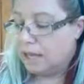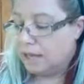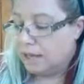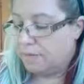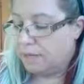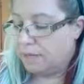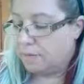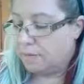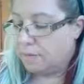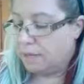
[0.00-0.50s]

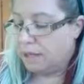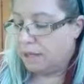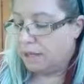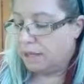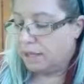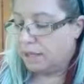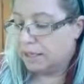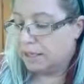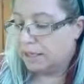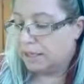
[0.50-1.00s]
If I
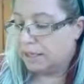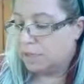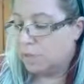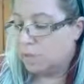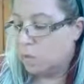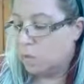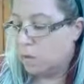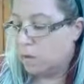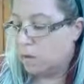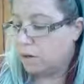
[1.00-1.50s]
plug in a
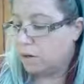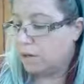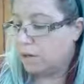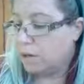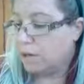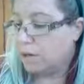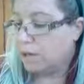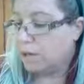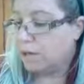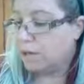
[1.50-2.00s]
4,
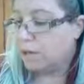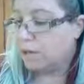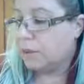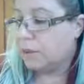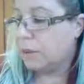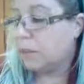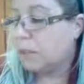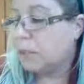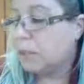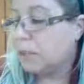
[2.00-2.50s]
I get a
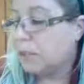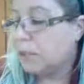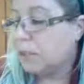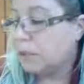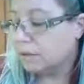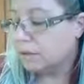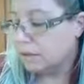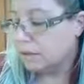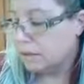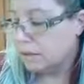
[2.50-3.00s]
3.
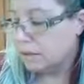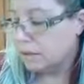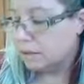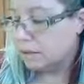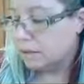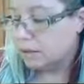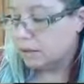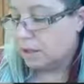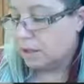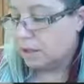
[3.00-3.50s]

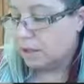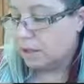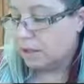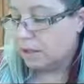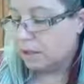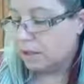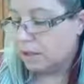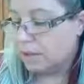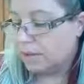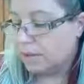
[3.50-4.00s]

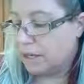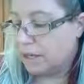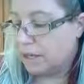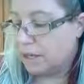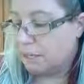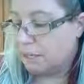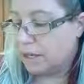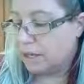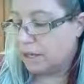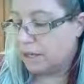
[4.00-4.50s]
And if I
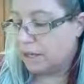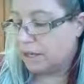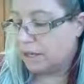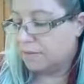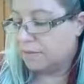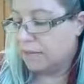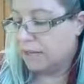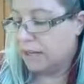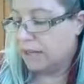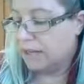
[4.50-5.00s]
plug in a
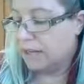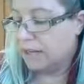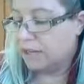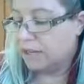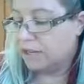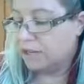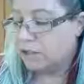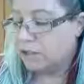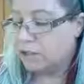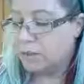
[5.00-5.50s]
5, I
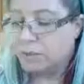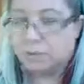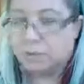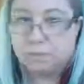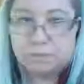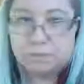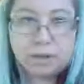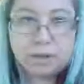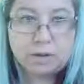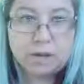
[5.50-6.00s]
get a 2.
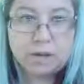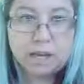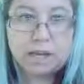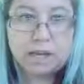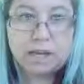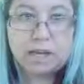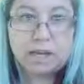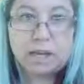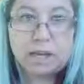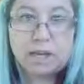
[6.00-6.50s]

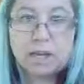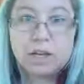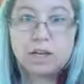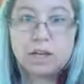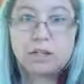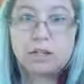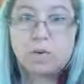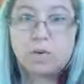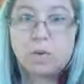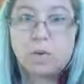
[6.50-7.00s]
Okay,
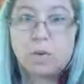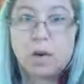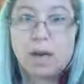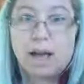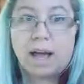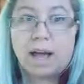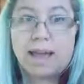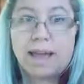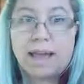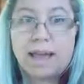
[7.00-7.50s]
so
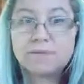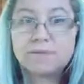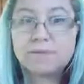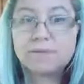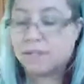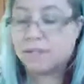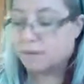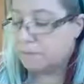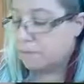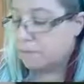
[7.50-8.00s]
I have
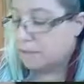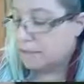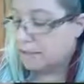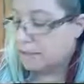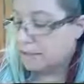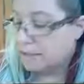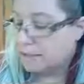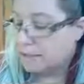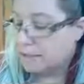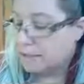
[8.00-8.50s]
some
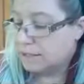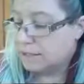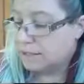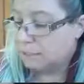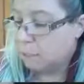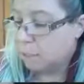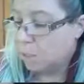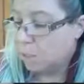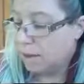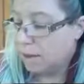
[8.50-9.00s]

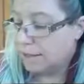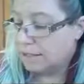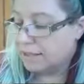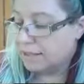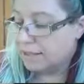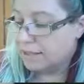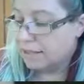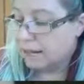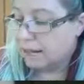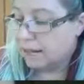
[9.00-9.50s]

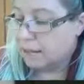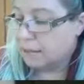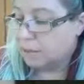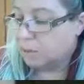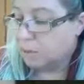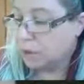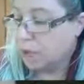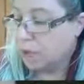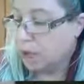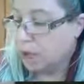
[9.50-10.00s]
points that I can
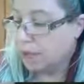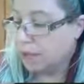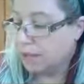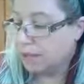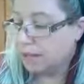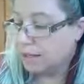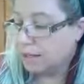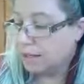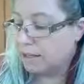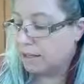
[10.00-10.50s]
plot,
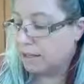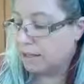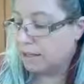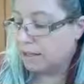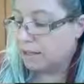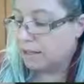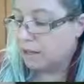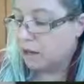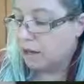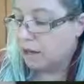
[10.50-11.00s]

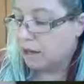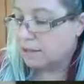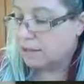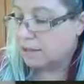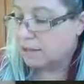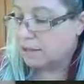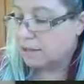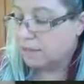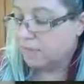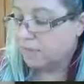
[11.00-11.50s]
connect the
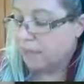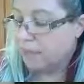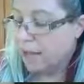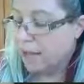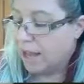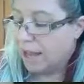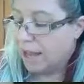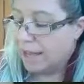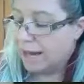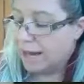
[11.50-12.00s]
dots,
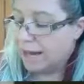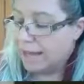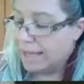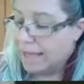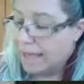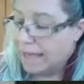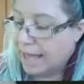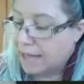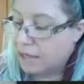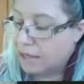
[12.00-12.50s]
and I
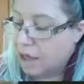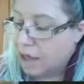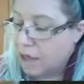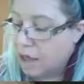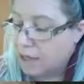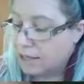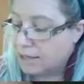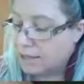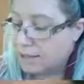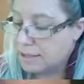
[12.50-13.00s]

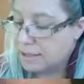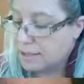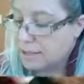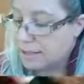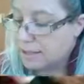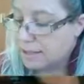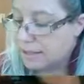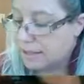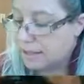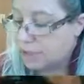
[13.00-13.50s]
cannot
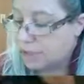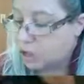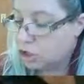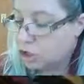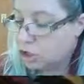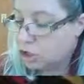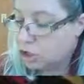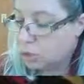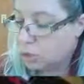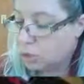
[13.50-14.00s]
hit
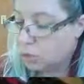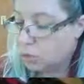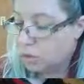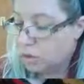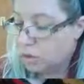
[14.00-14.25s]
2.